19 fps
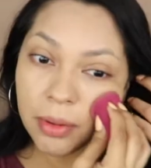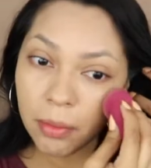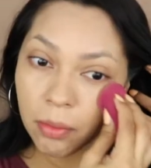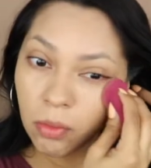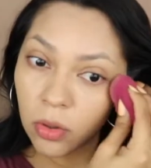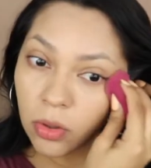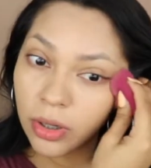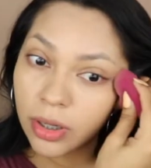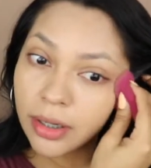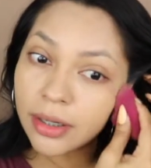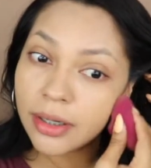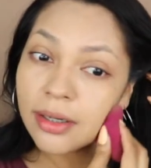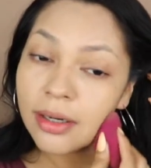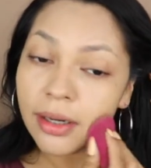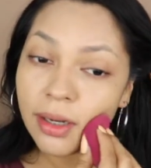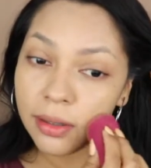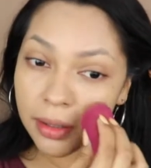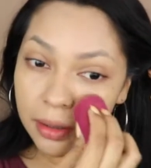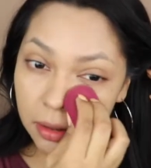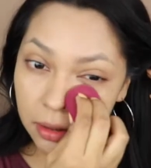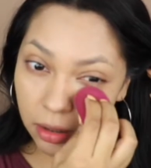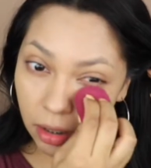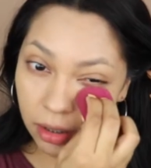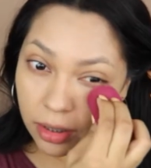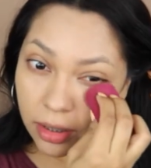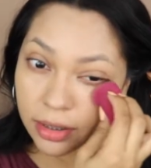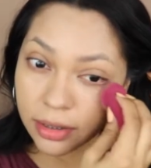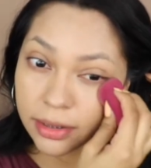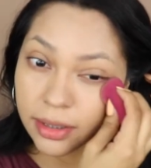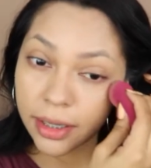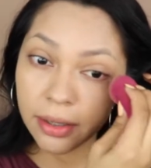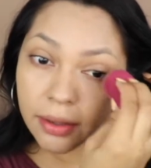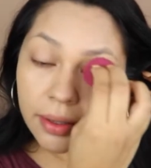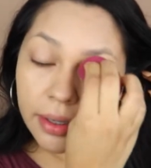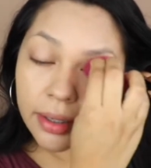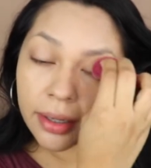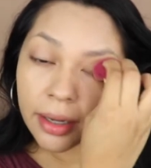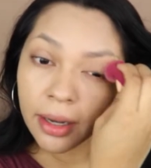bit more on the darker side
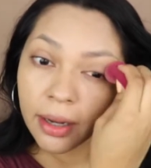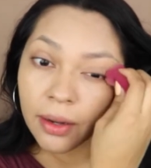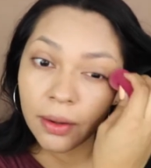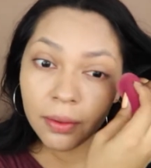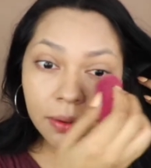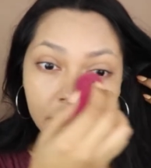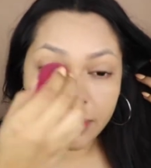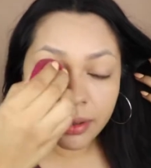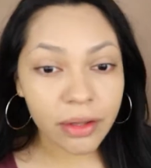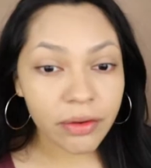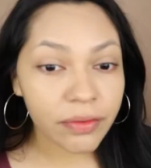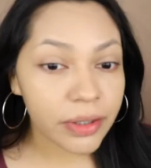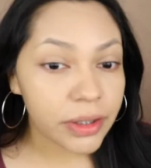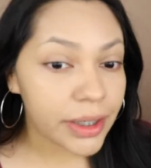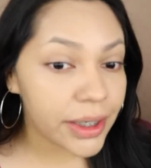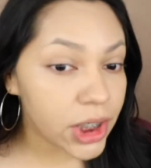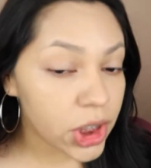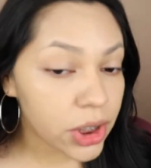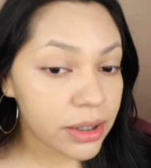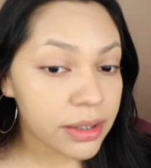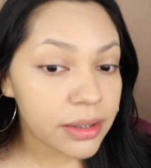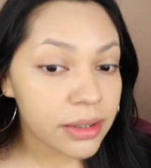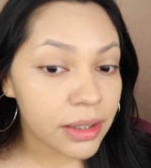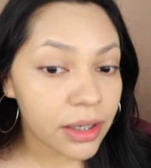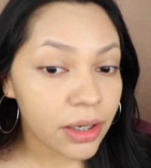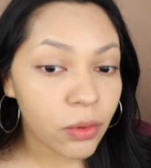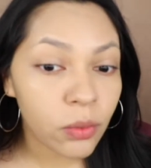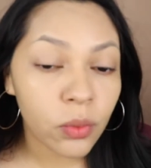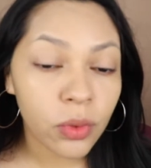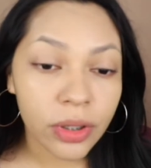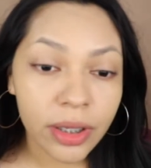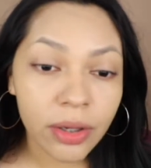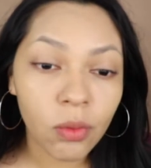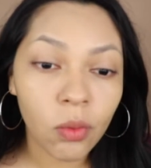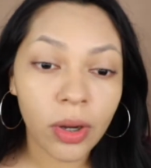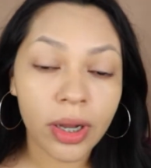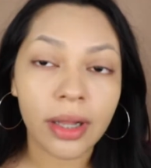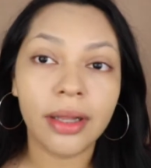right now. The foundation is sitting really
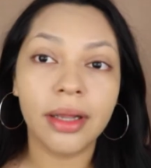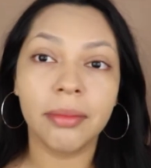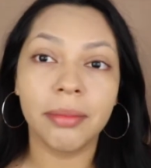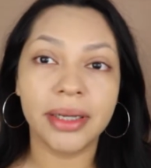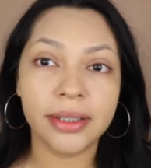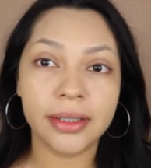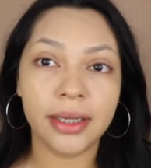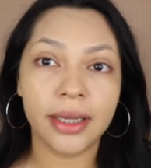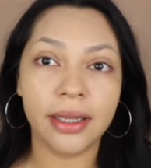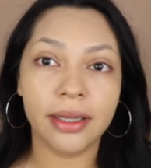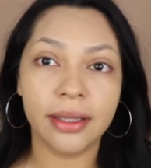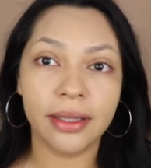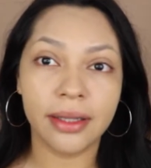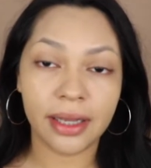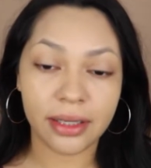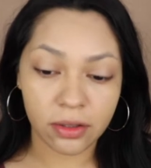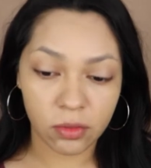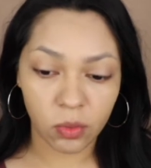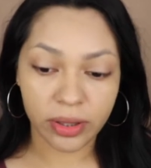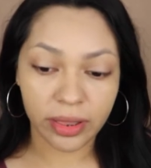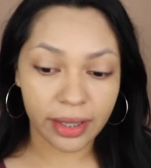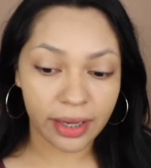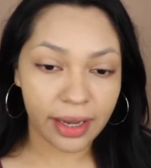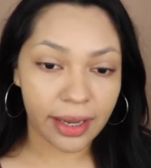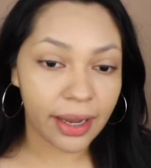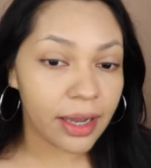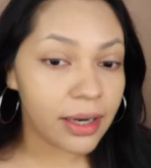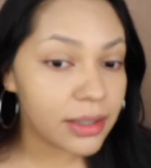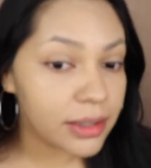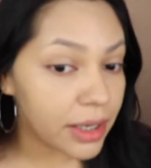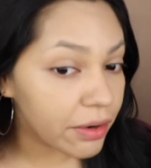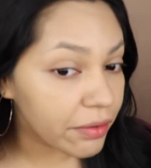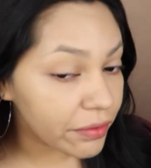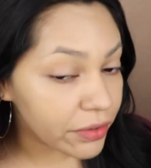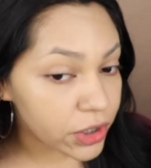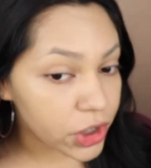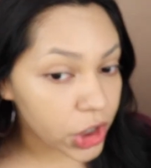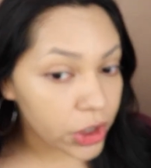well on my skin. That's one thing I gotta say
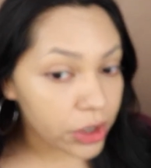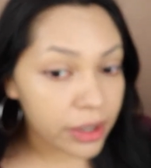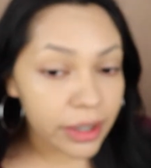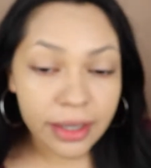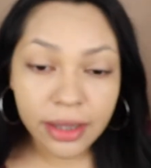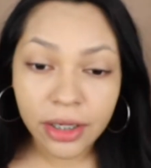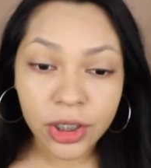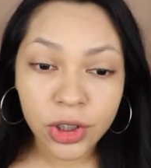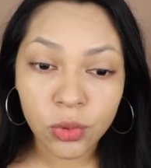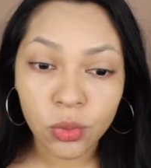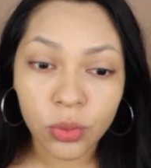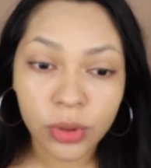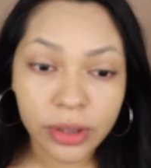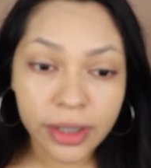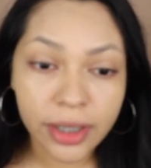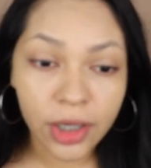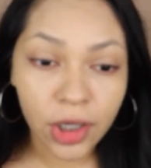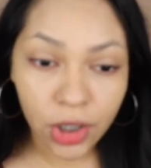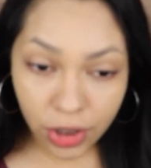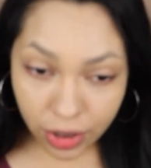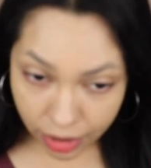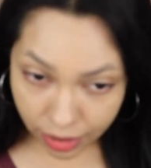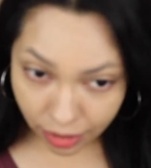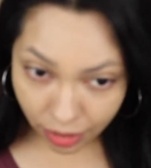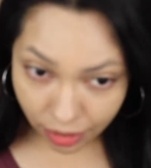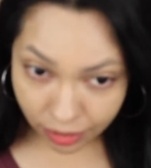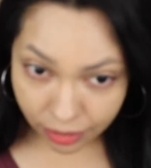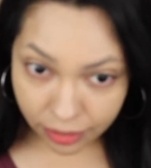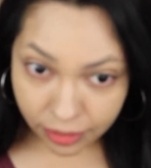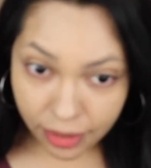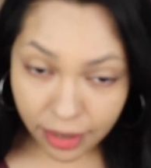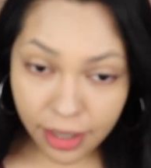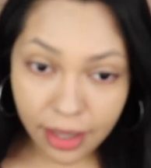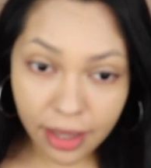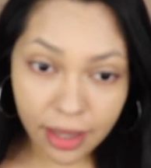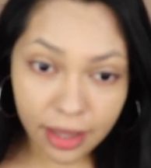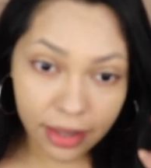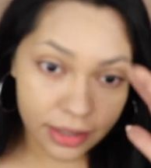for sure. It looks really good on
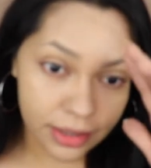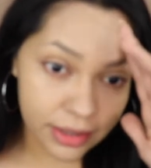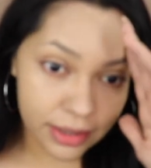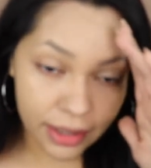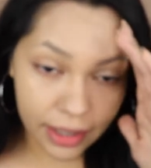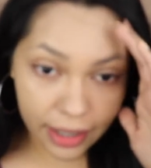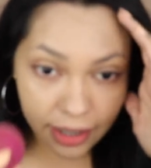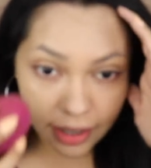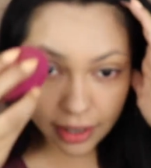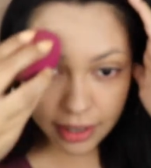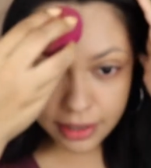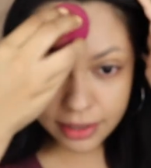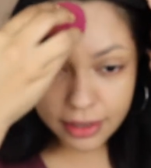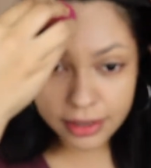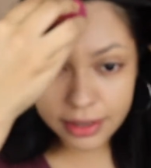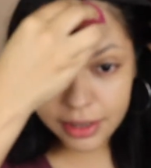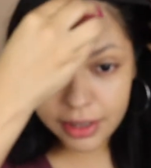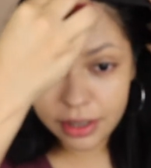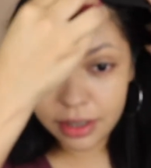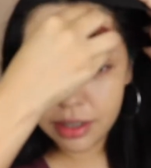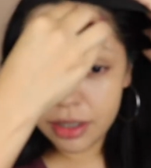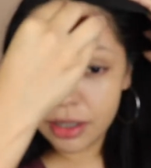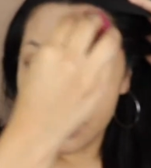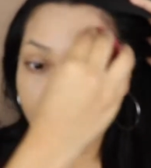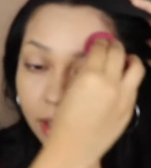the skin. It doesn't